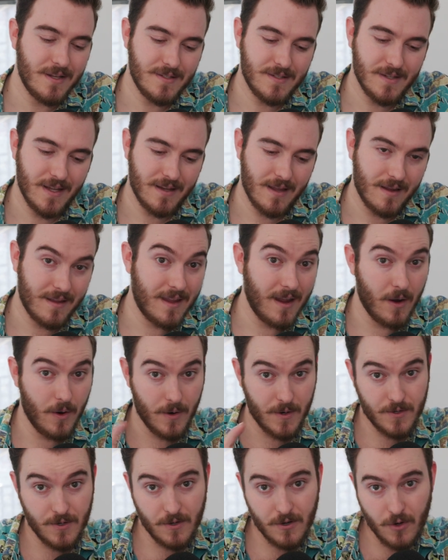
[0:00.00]
It's like a
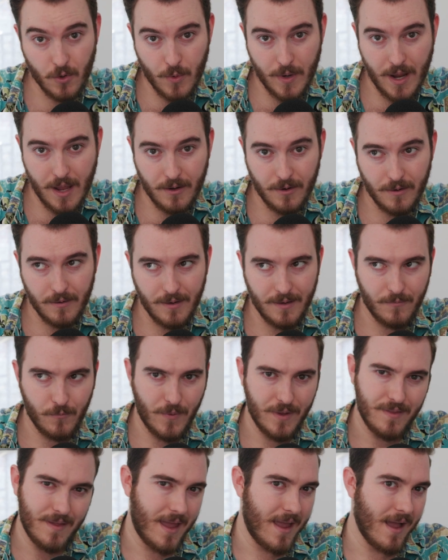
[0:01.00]
character creator
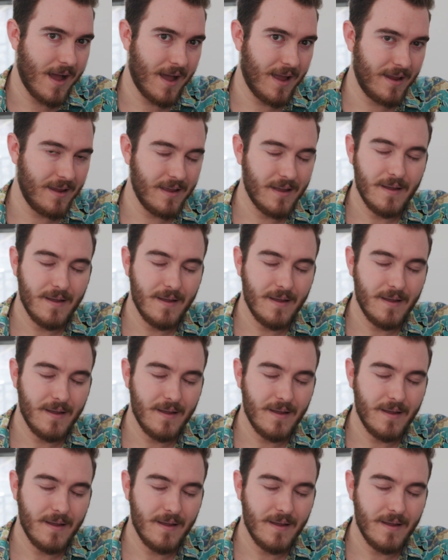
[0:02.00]
with AI.